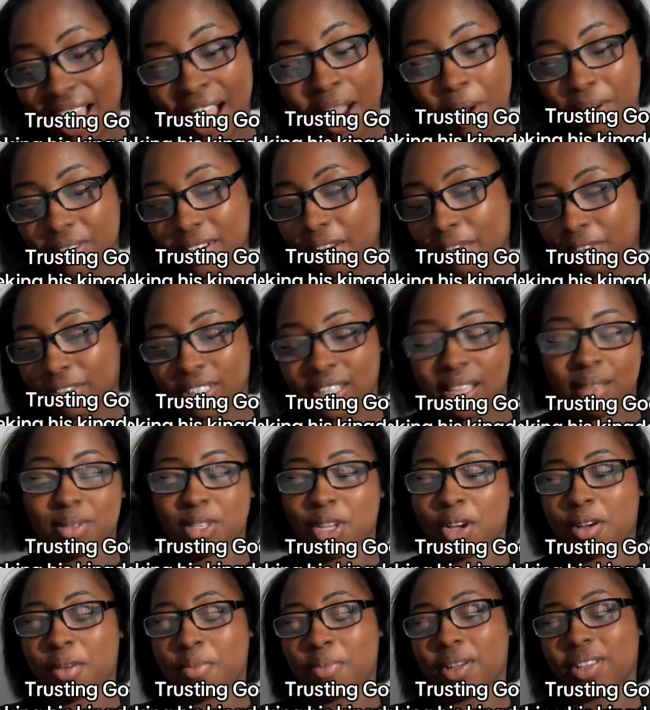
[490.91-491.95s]
I'll never stop
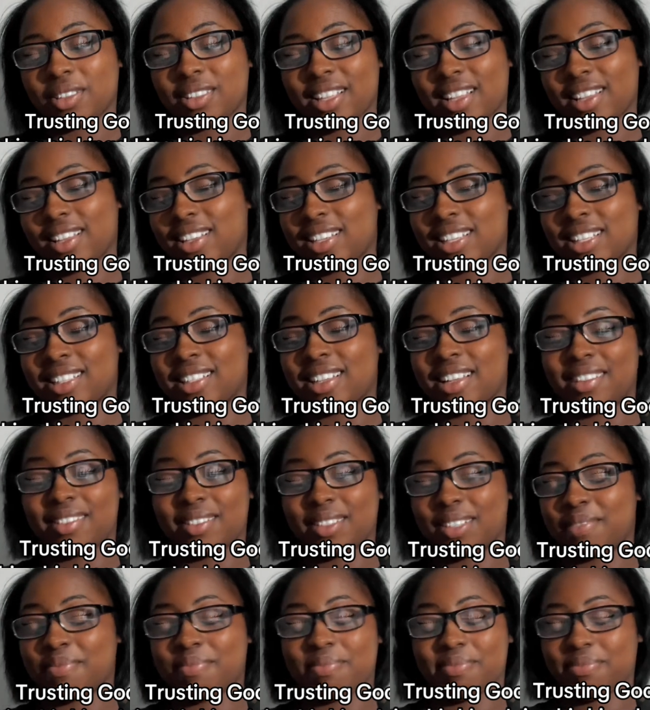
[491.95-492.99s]
talking about that because
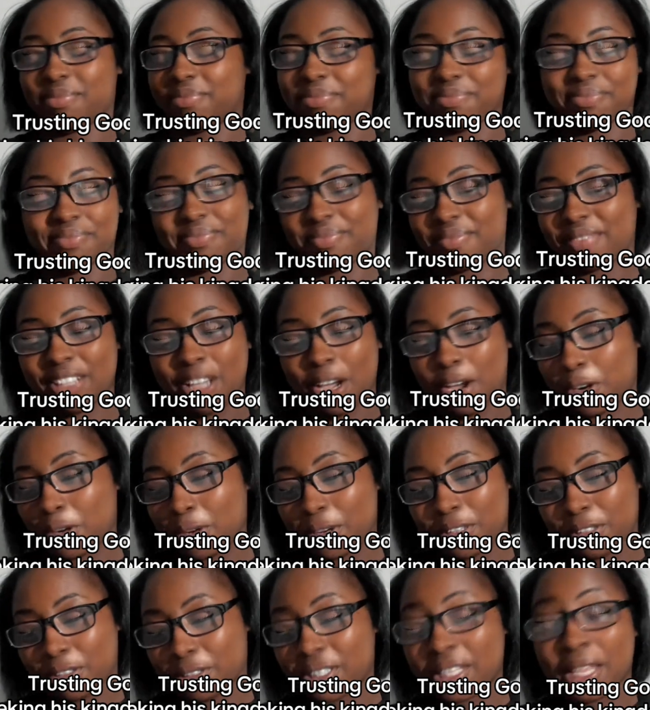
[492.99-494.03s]
y'all don't
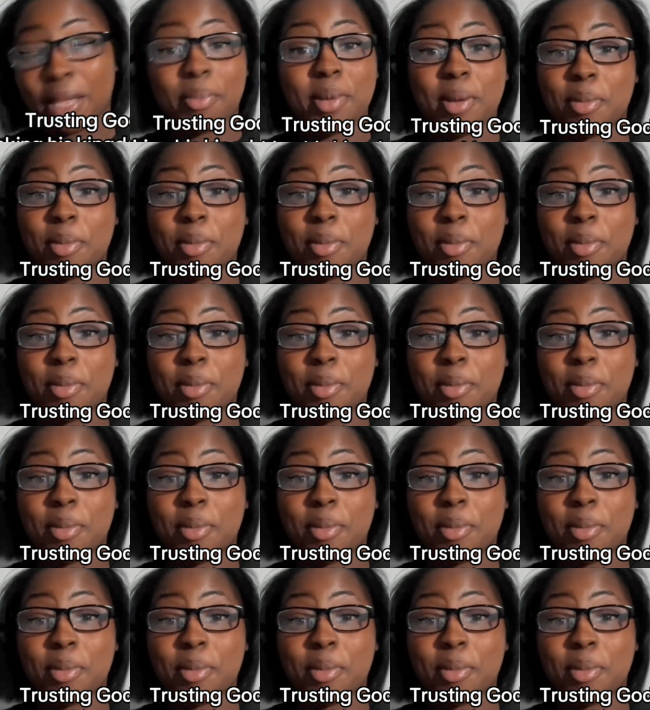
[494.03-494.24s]
understand.